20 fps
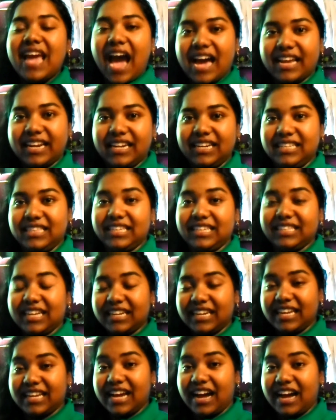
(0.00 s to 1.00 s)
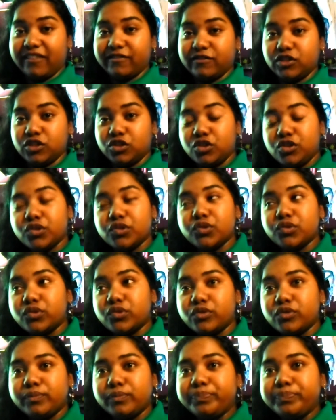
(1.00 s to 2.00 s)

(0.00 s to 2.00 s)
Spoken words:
and anything that they have to do,